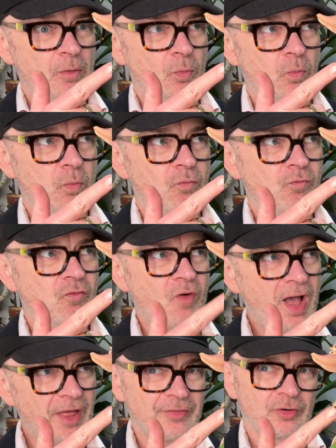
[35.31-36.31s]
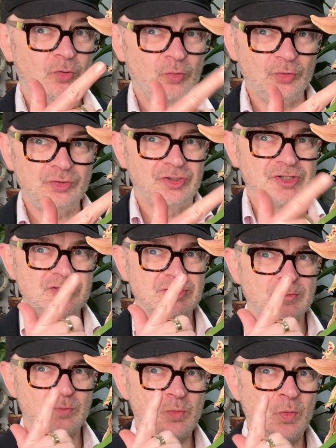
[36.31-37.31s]
rather
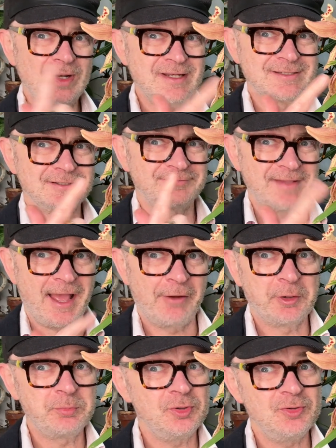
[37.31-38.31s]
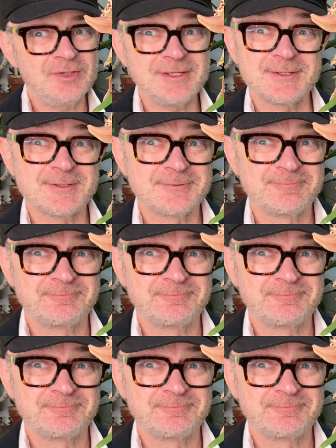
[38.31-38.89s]
gorgeous winter flowering beauties.